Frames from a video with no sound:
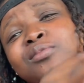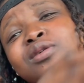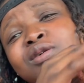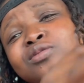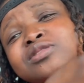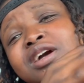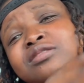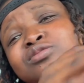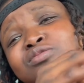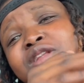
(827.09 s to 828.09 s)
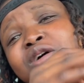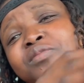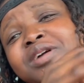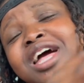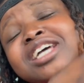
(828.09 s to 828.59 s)
want to hold y'all too long,
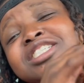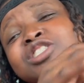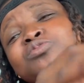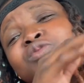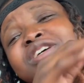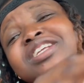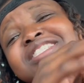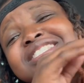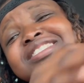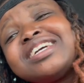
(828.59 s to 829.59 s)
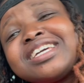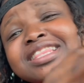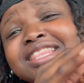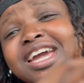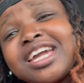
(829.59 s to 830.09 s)
man. I just wanted to say
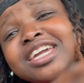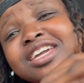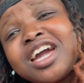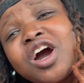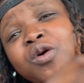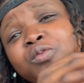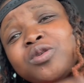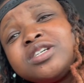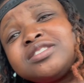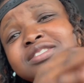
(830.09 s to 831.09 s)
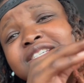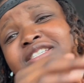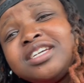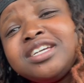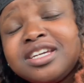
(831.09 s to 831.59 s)
thank y'all once
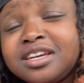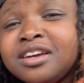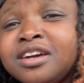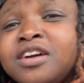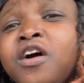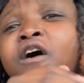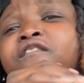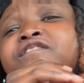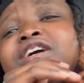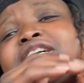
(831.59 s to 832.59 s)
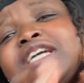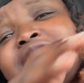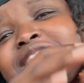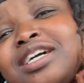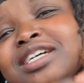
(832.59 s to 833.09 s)
again for
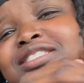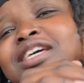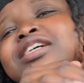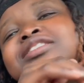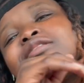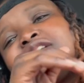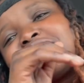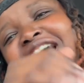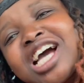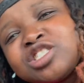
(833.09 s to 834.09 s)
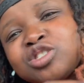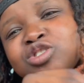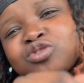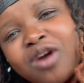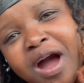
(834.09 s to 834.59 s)
getting us to 1,000
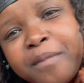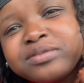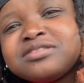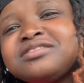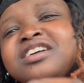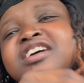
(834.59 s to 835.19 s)
subscribers.